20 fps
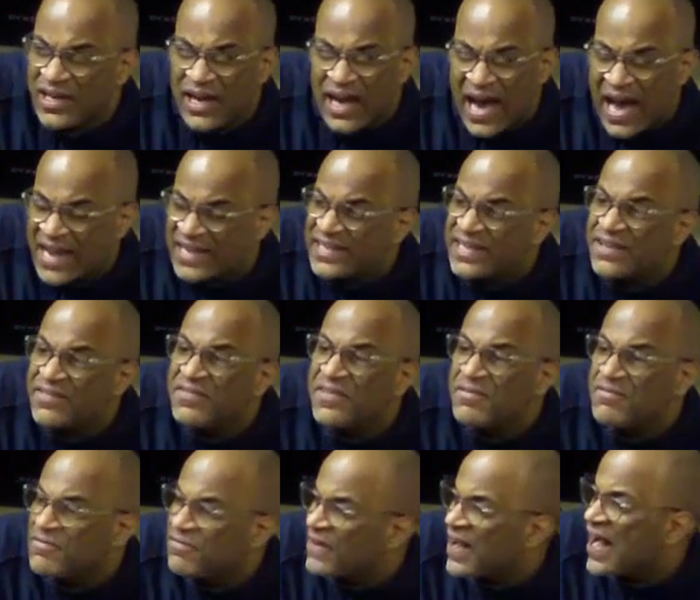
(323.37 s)
I'd give
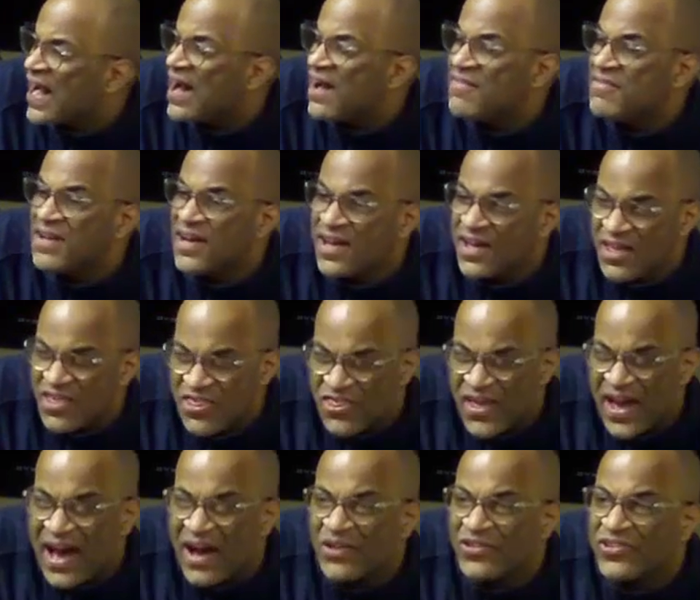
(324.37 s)
them
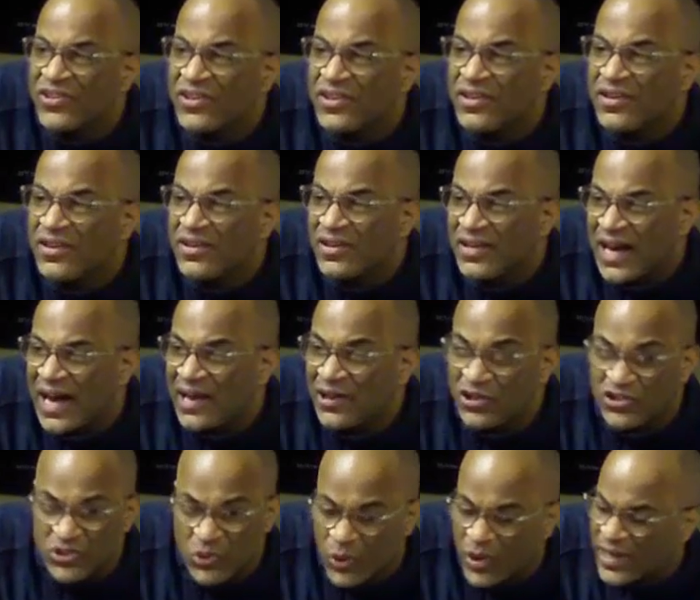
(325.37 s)

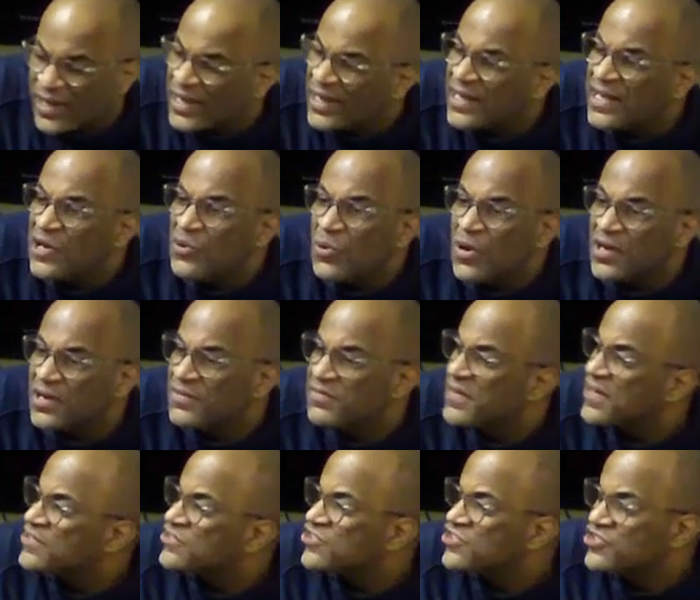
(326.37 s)
$5,000, or any one of
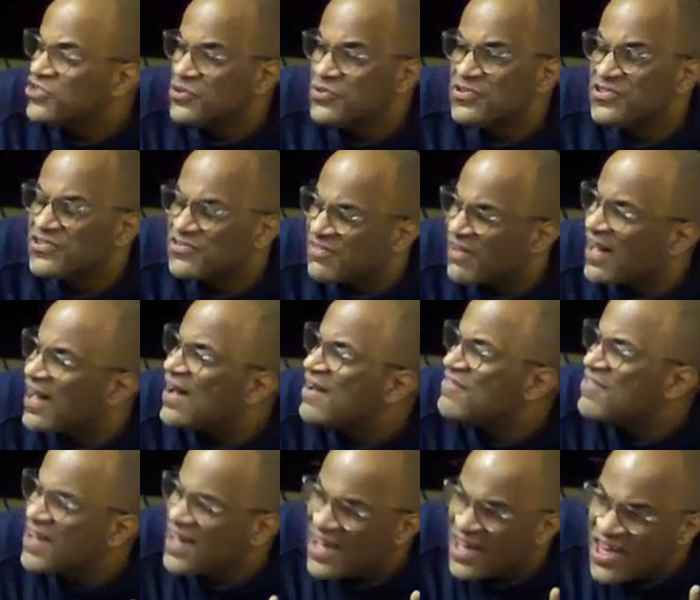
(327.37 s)
their students
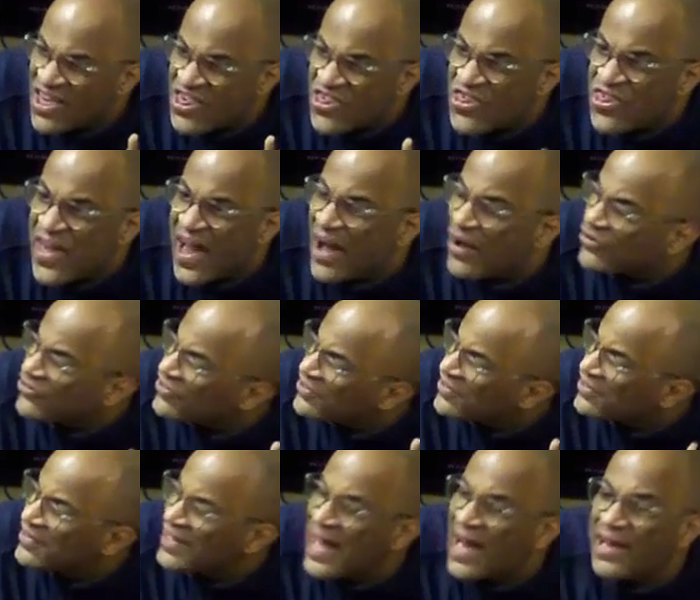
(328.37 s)

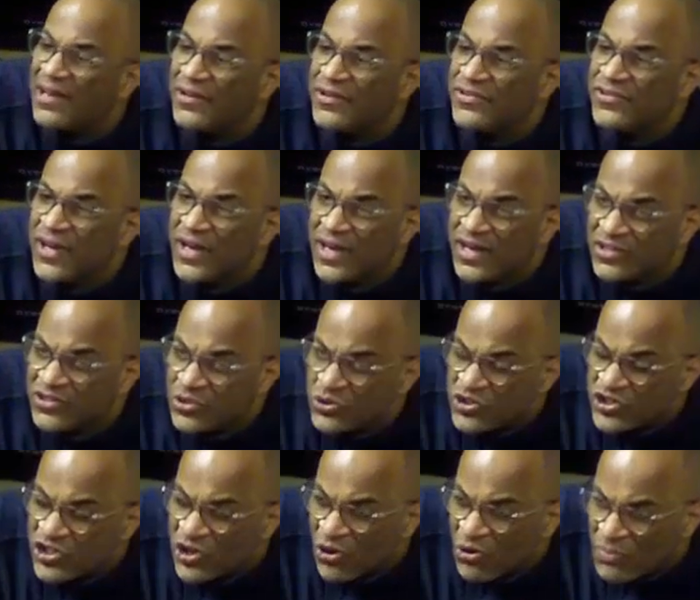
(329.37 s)
$5,000 to
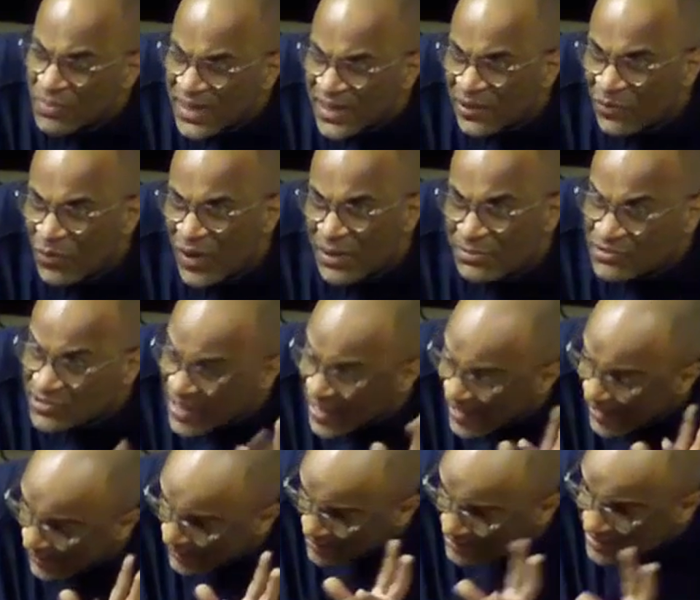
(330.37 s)
show me a website
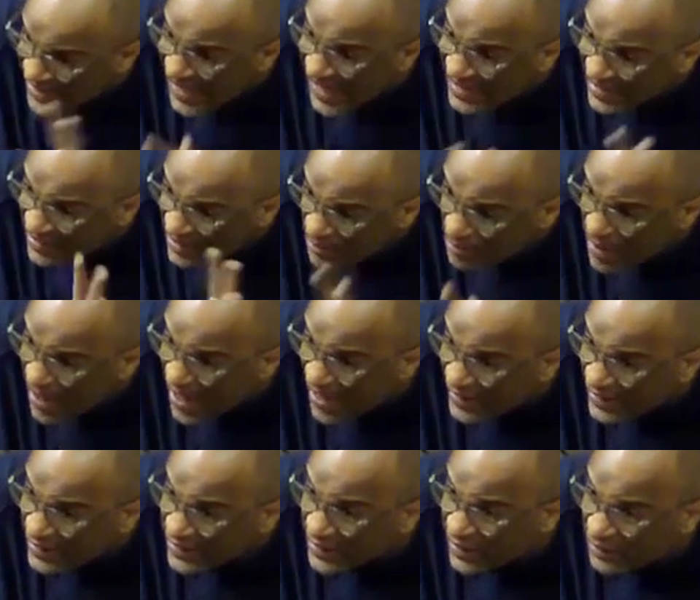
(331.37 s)
and data to back
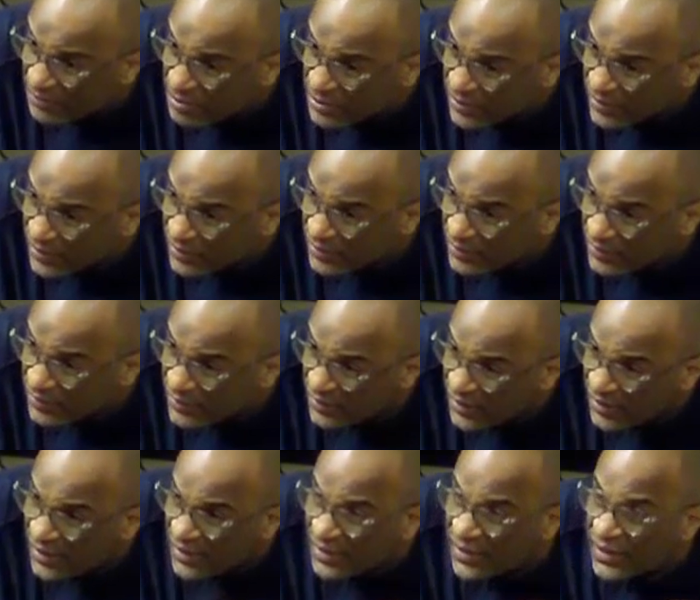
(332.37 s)
it up
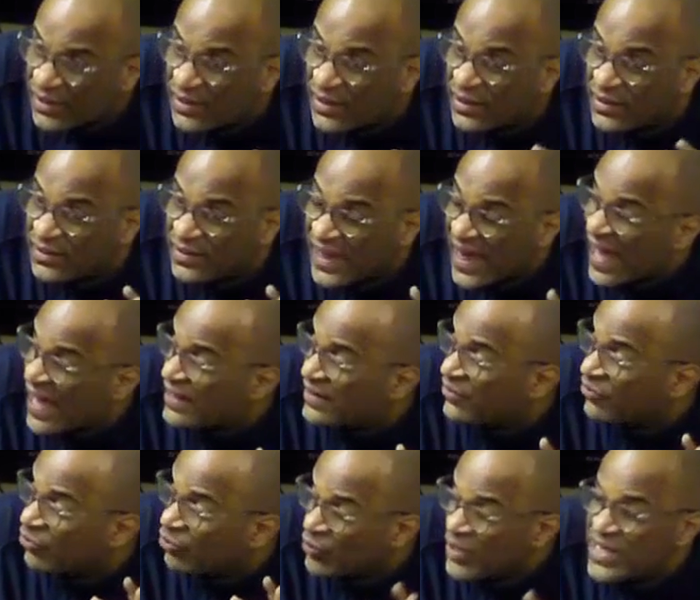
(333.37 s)
that
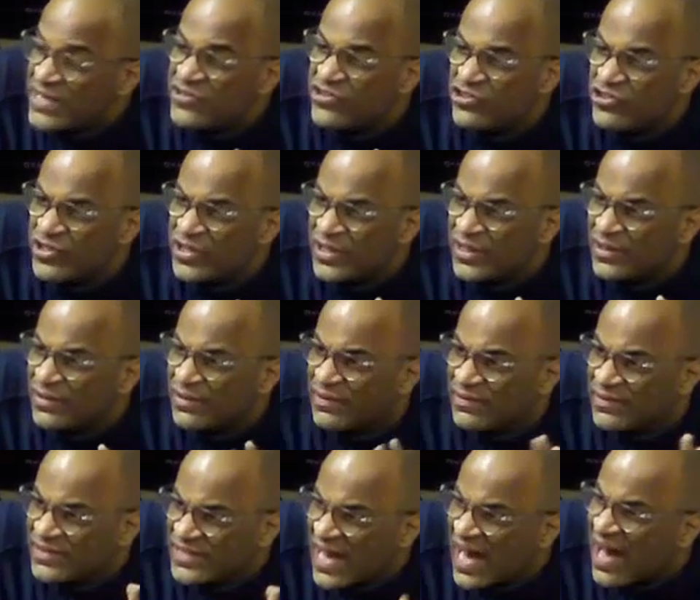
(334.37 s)
reached
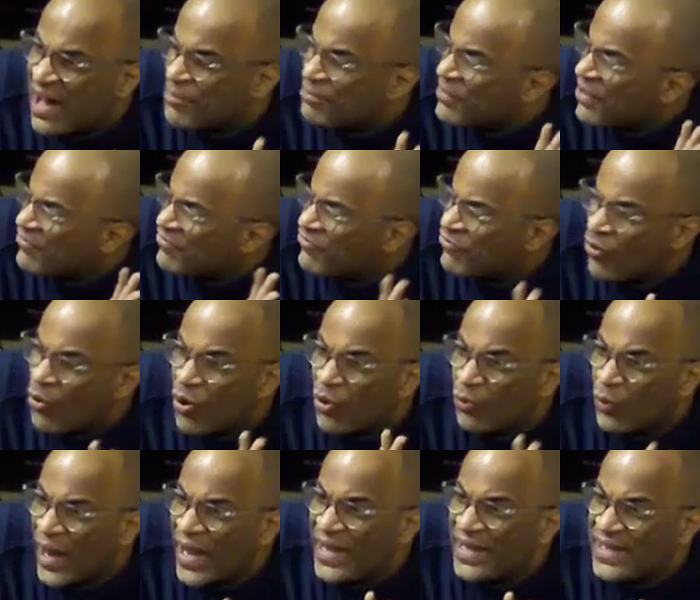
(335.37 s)
top 4
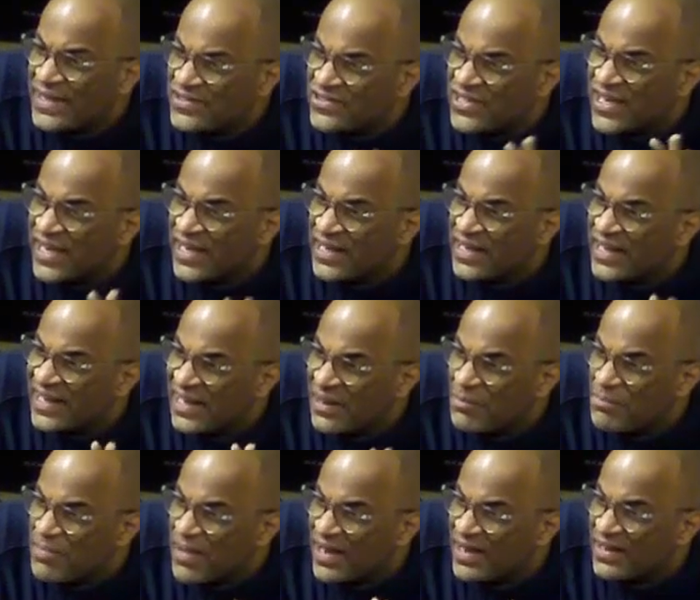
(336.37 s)
rankings in a
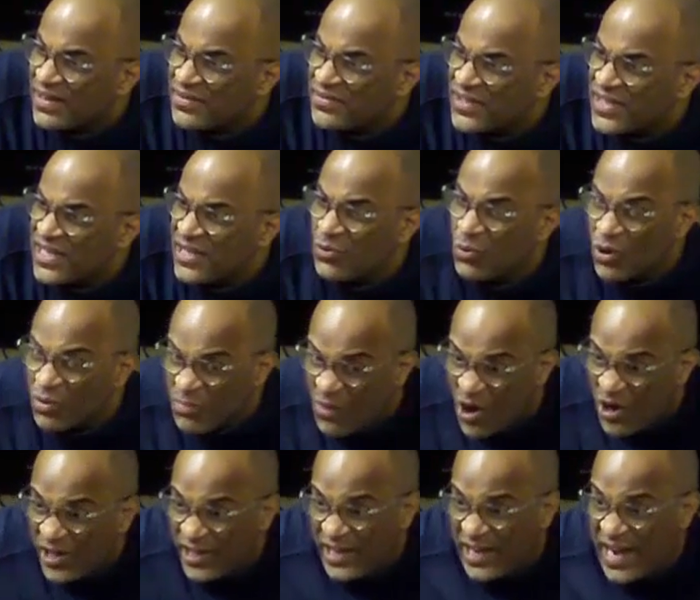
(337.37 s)
competitive keyword
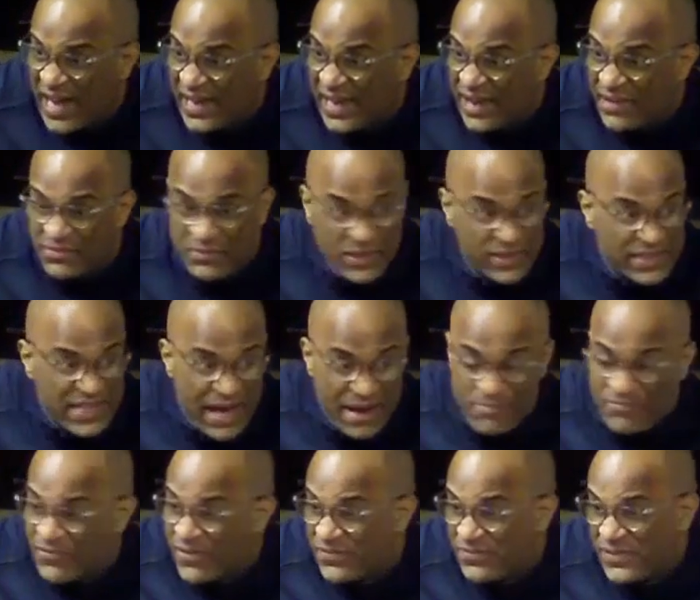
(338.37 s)
market. And I gave them the
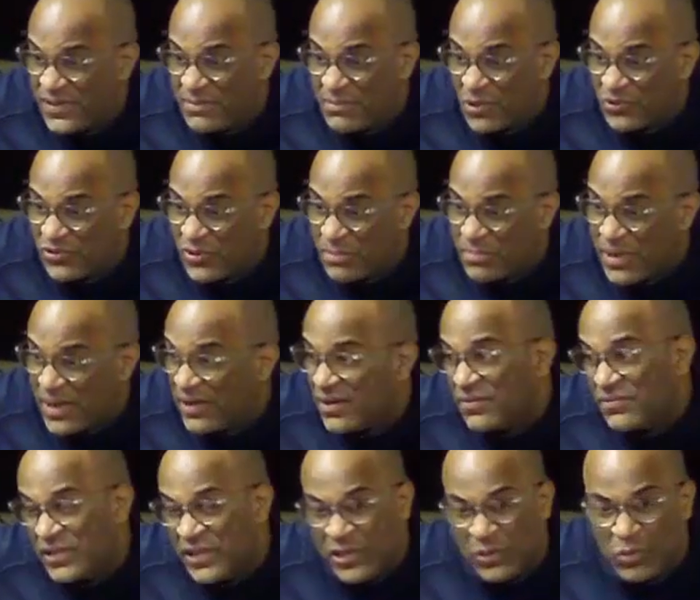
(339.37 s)
top 50 most
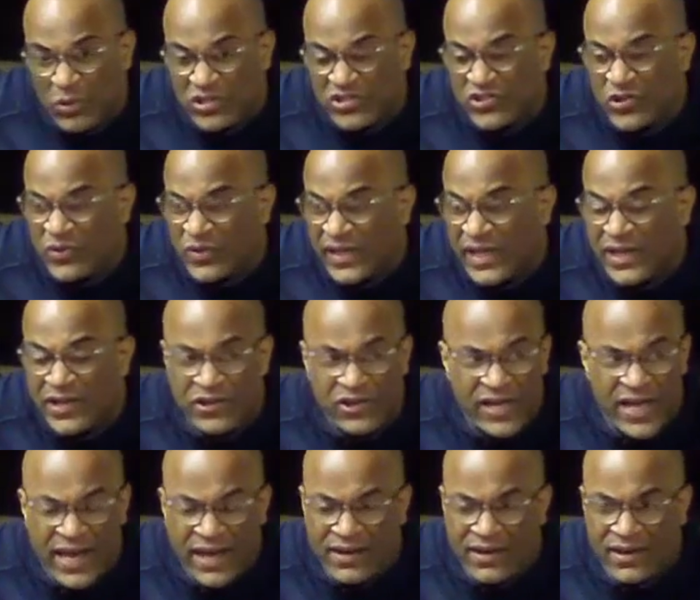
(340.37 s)
competitive keywords on the
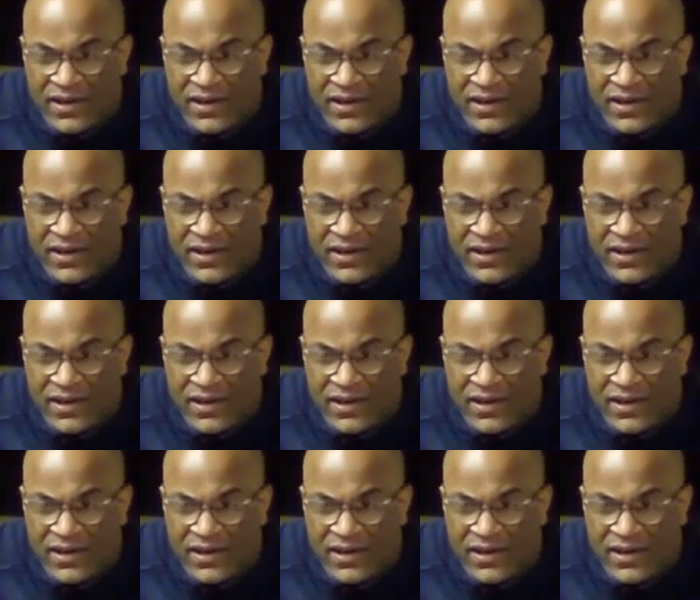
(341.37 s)
internet.